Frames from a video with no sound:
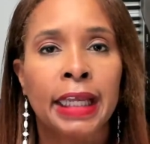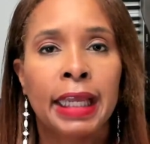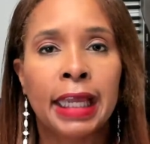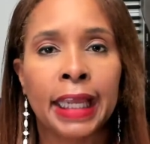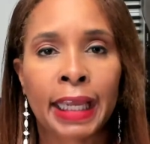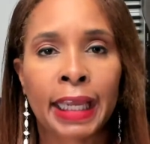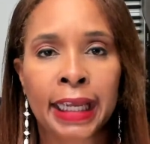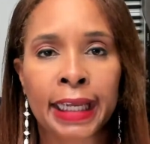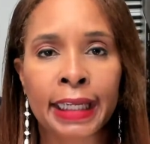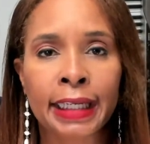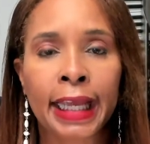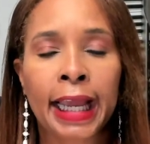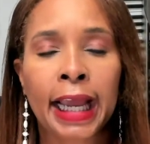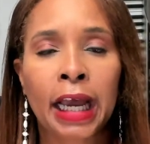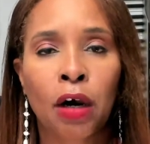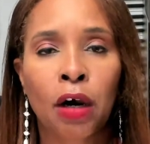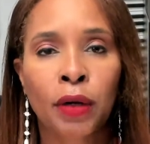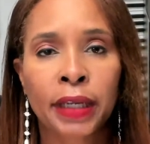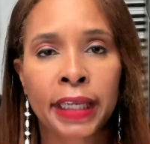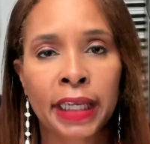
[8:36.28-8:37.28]
and
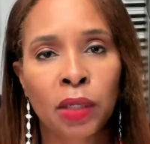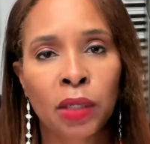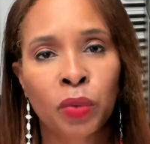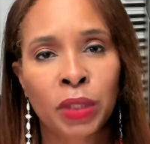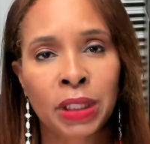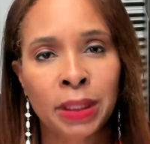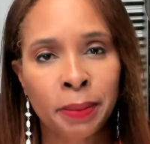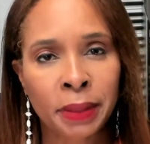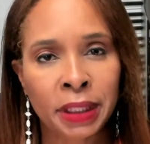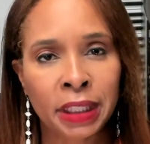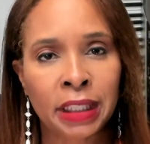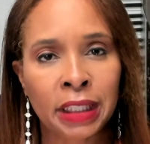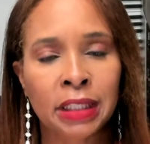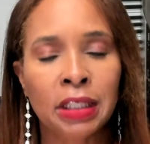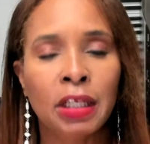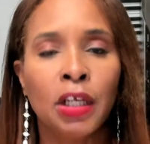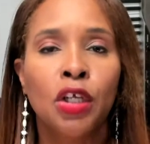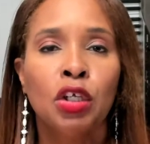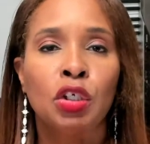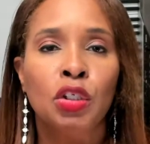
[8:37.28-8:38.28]
how can we meet
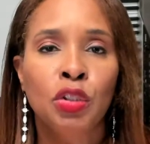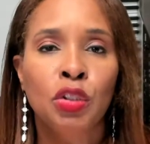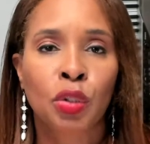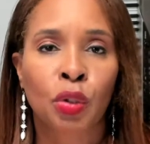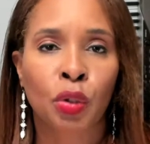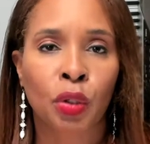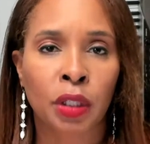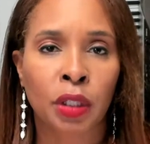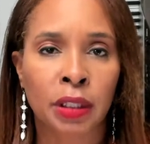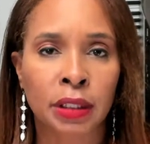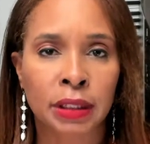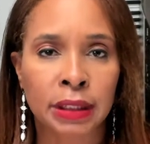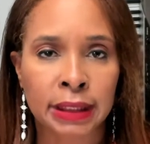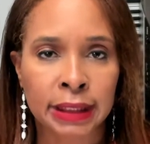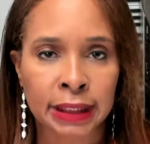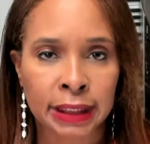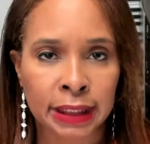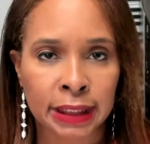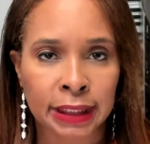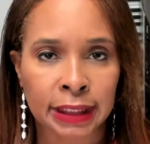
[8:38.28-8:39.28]
your
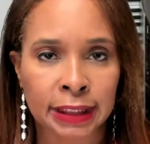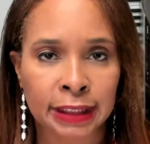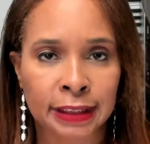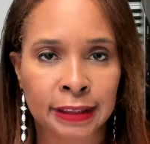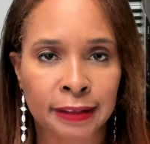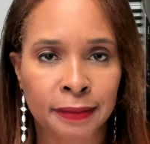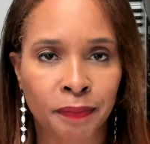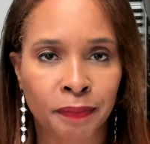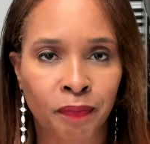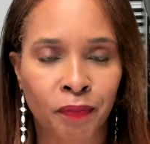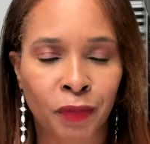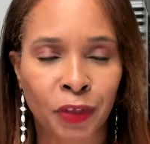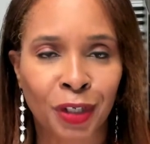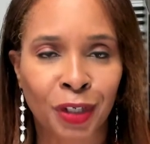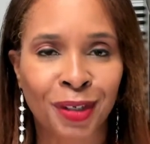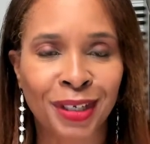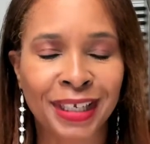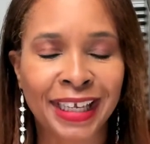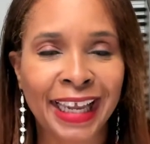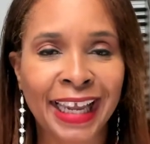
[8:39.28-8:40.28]
needs.
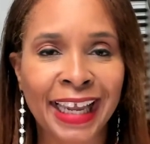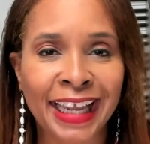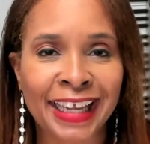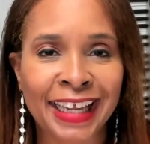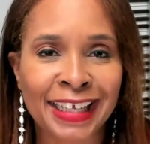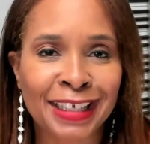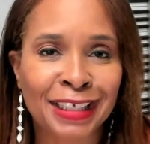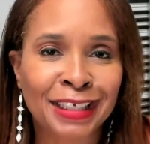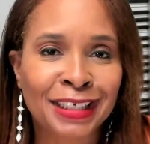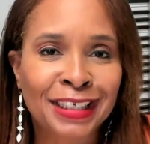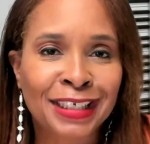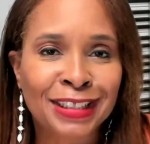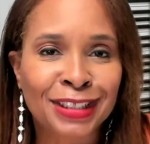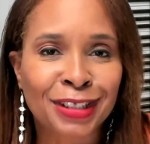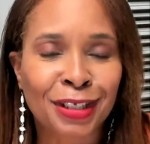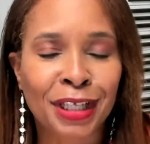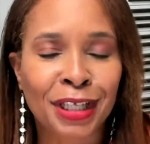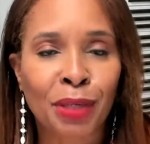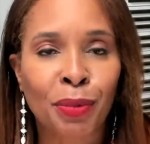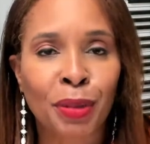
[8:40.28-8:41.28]
Okay, so
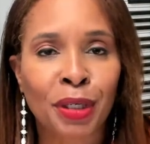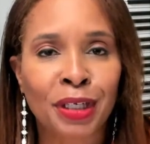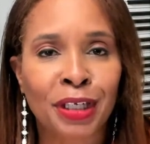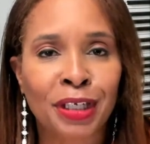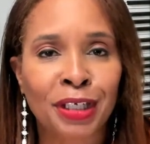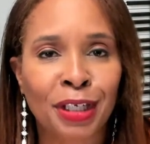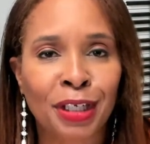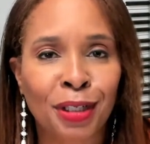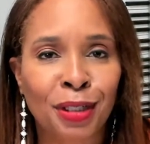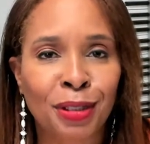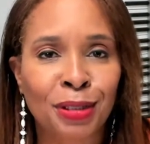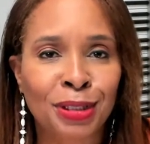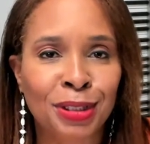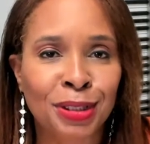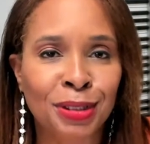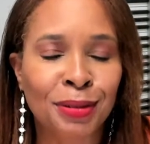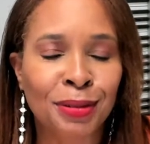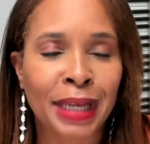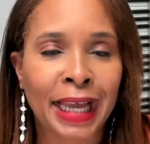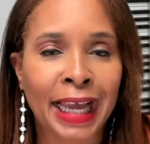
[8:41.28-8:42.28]
then we're going to go
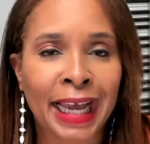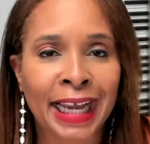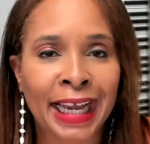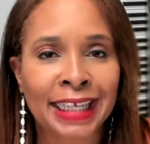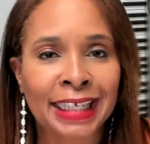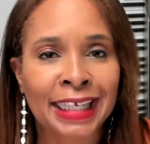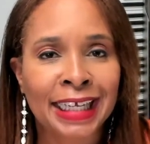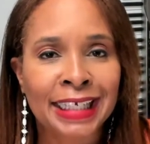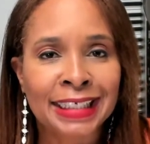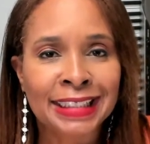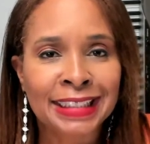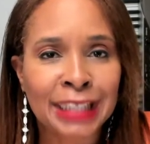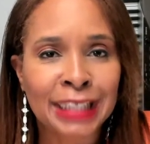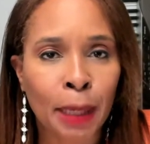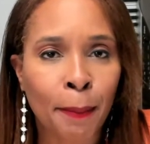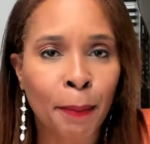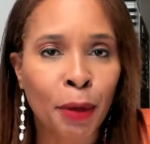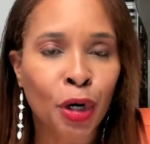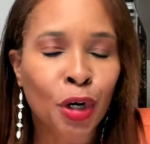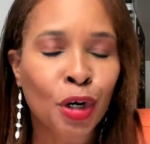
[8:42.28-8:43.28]
to hack
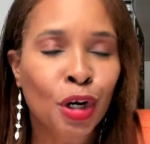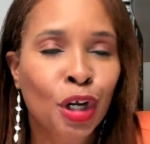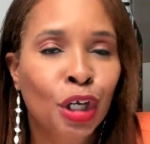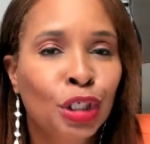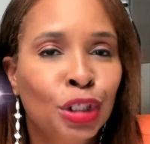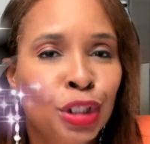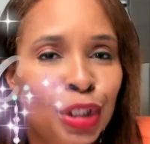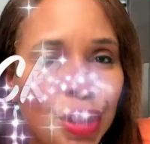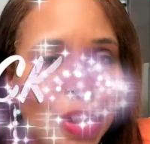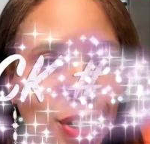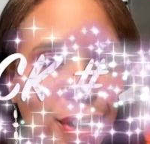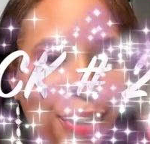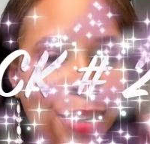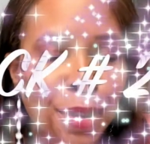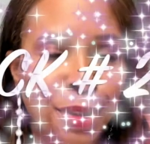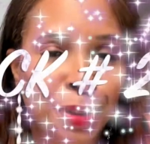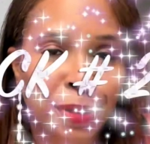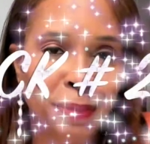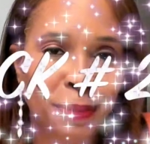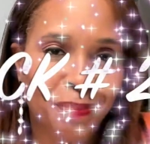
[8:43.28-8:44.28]
number
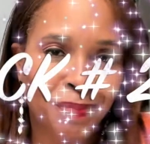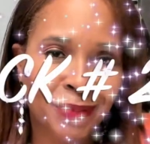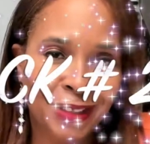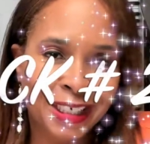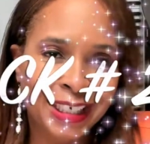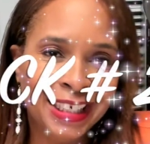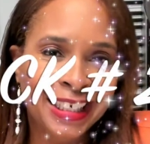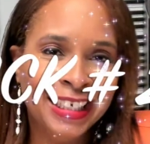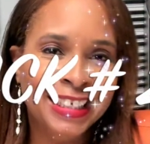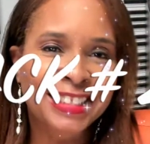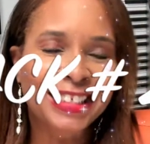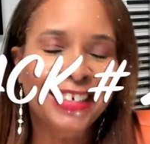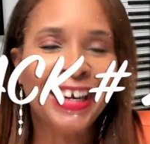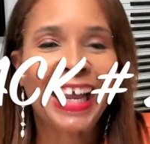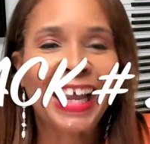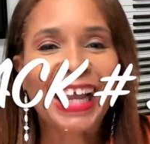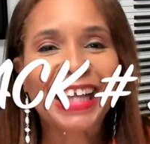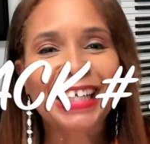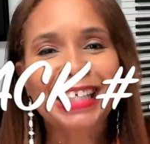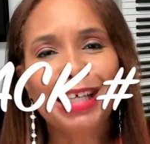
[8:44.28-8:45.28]
two. So,
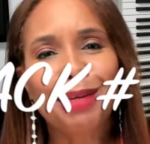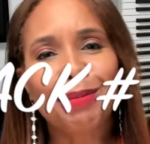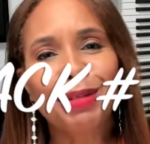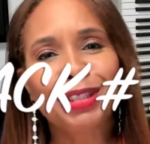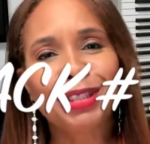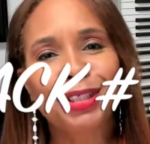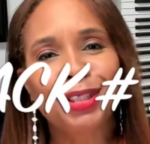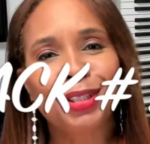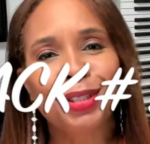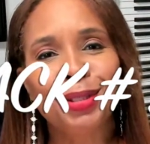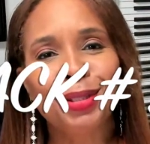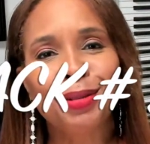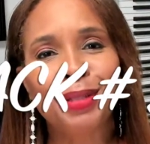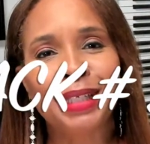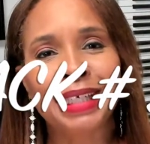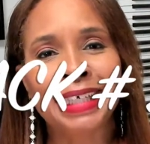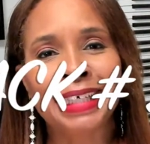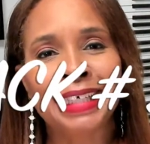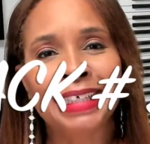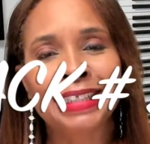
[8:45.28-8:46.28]
hack number two
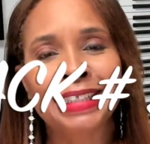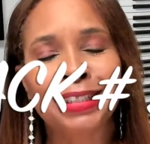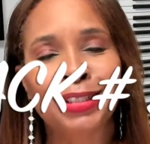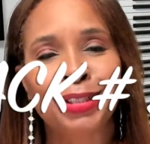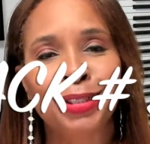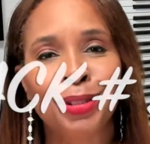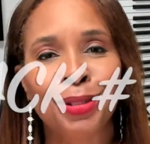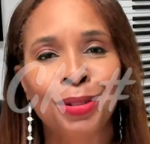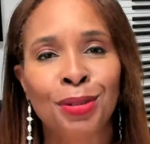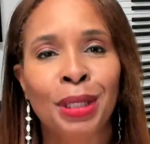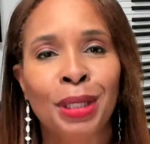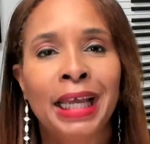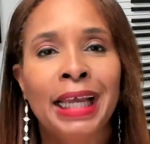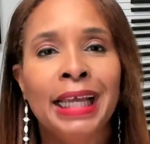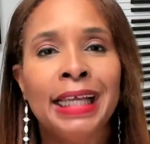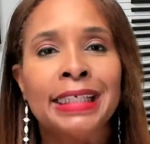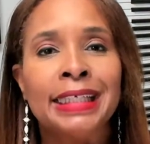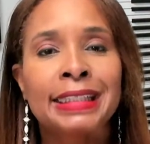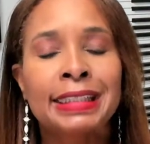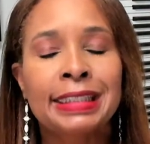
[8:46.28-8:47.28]
is to
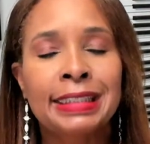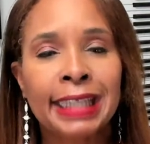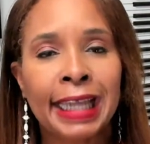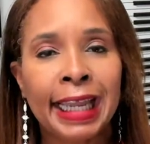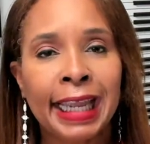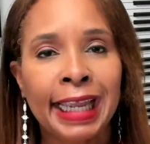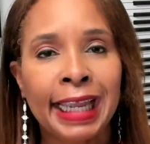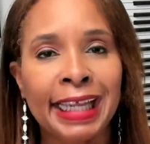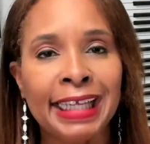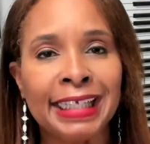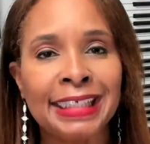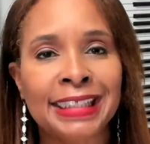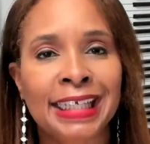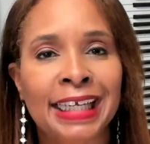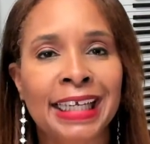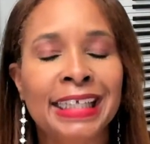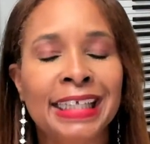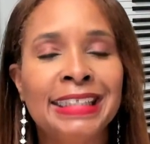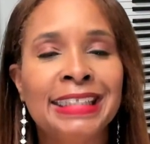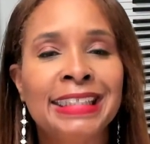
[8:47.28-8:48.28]
stage,
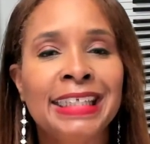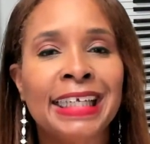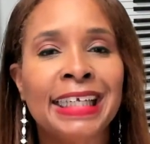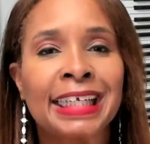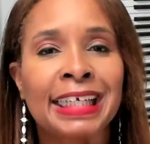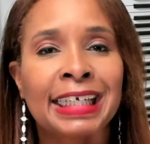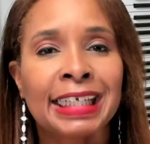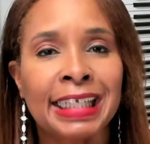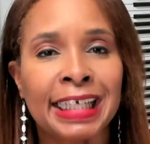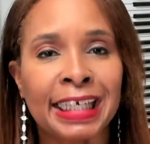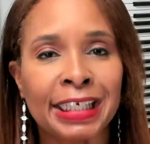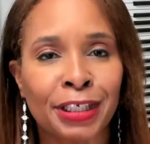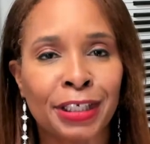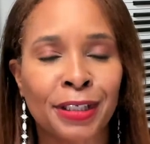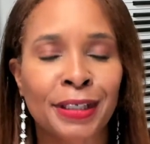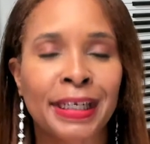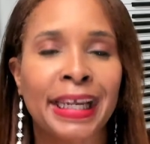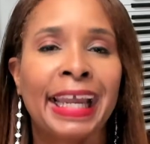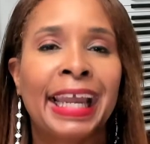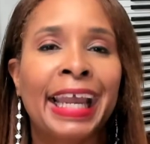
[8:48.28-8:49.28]

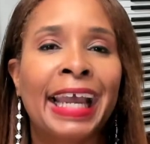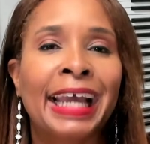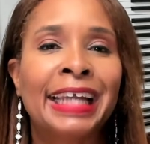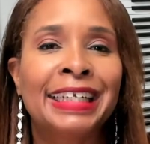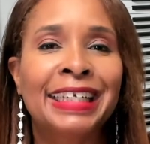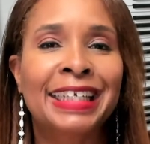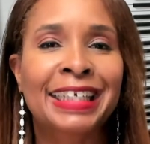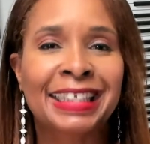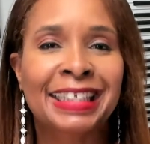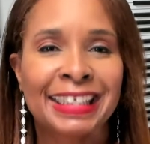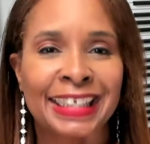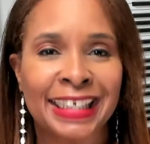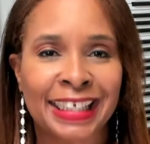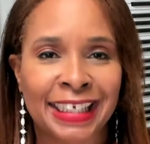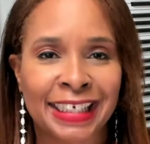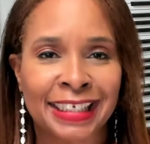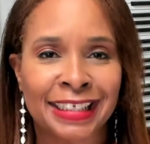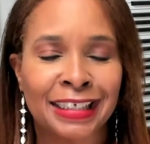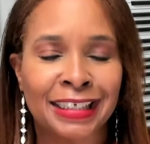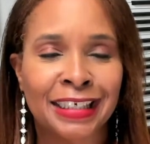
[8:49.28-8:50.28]
declutter, and
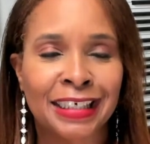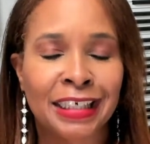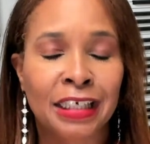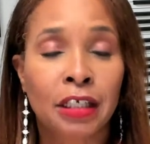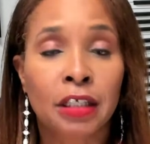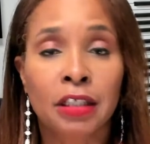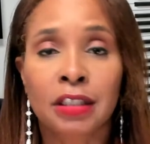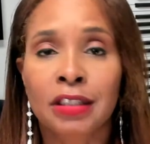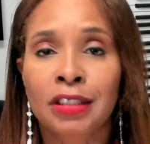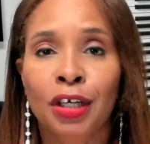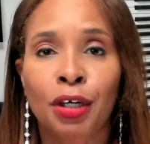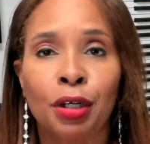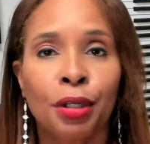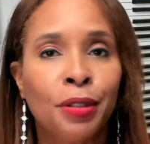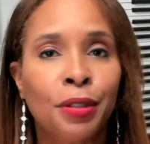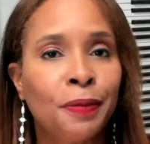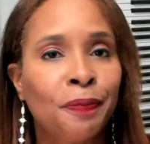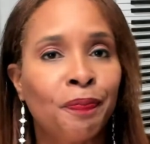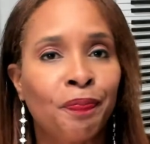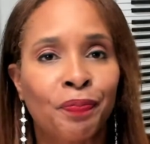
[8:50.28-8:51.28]
clean.
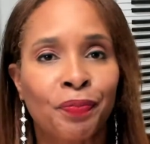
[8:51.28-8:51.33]
So,